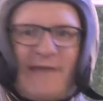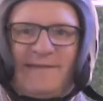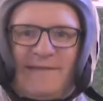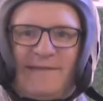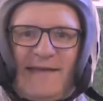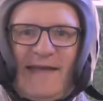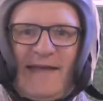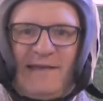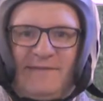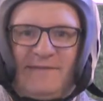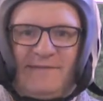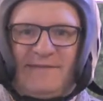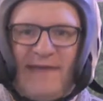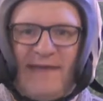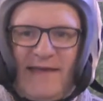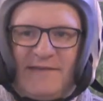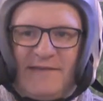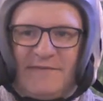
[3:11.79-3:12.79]
to get a
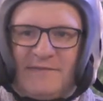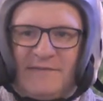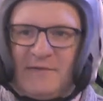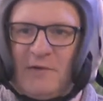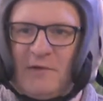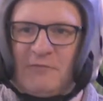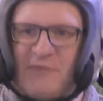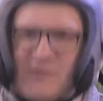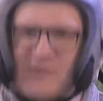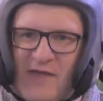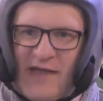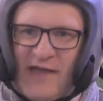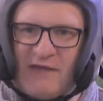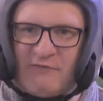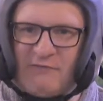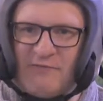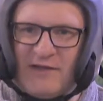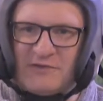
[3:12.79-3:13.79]
taste of the day
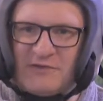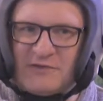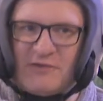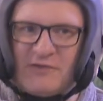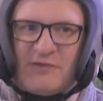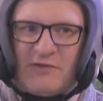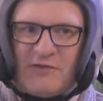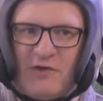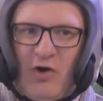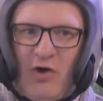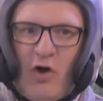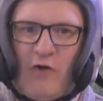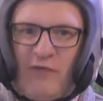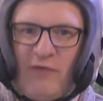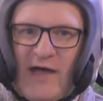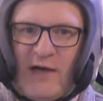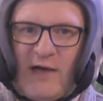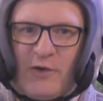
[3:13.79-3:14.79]
of vengeance
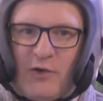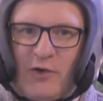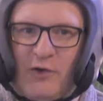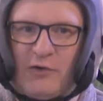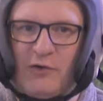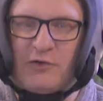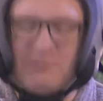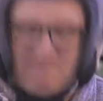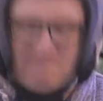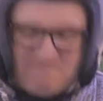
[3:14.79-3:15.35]
of our God.